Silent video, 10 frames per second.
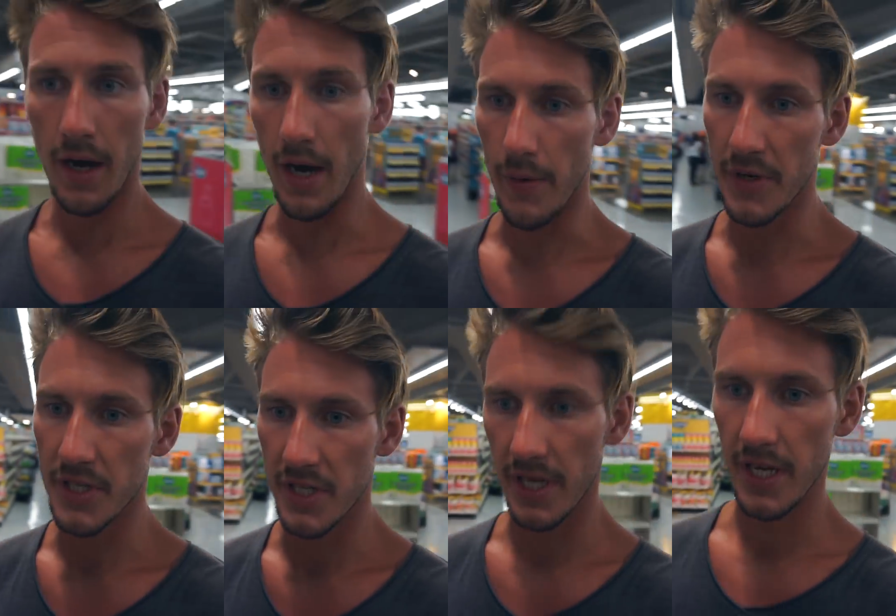We're
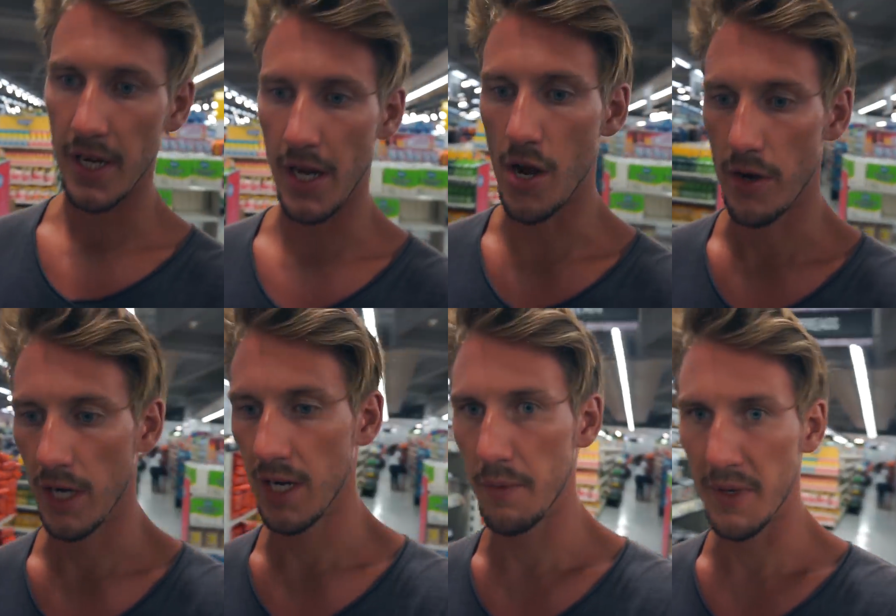just gonna
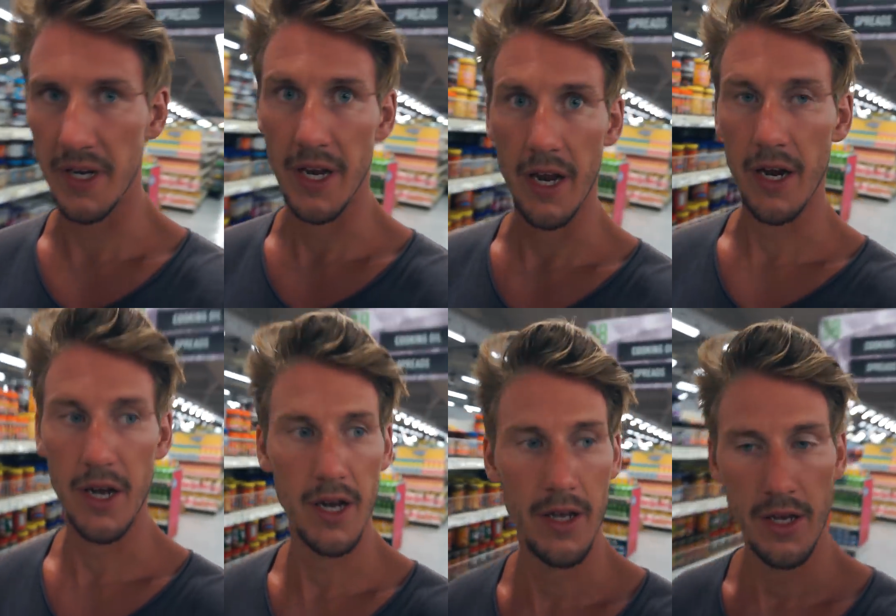hurry a little bit in here.